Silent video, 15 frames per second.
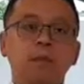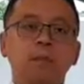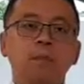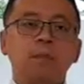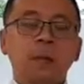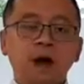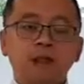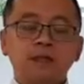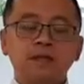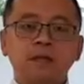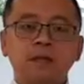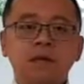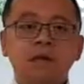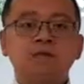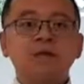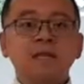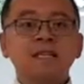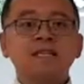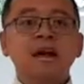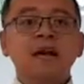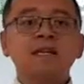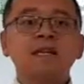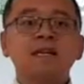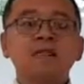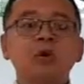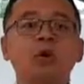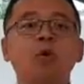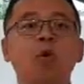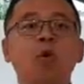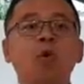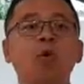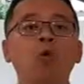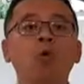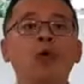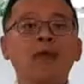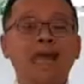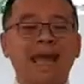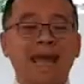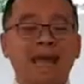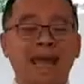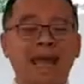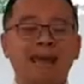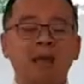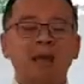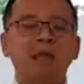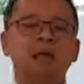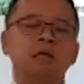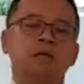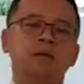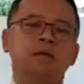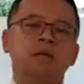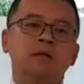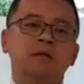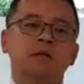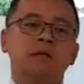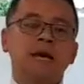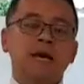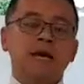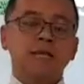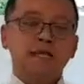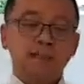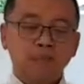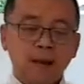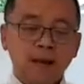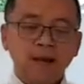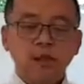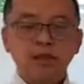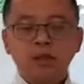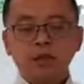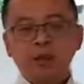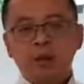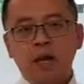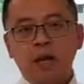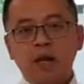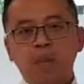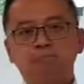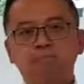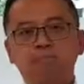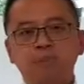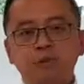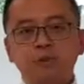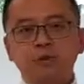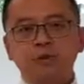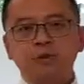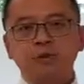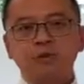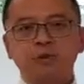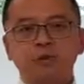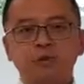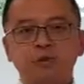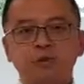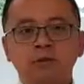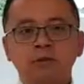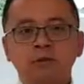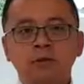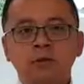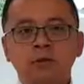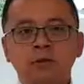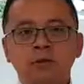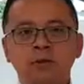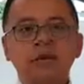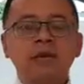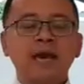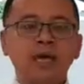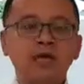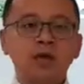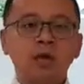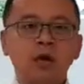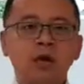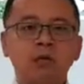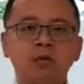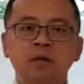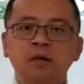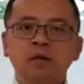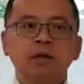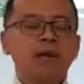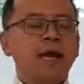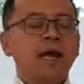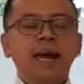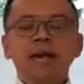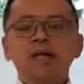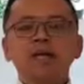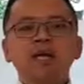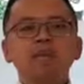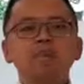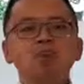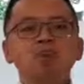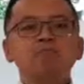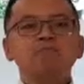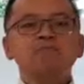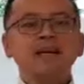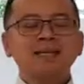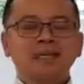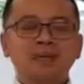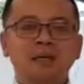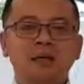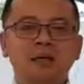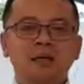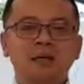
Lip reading: But if these assets are all in a Spanish compliant bond, well, guess what? It does not matter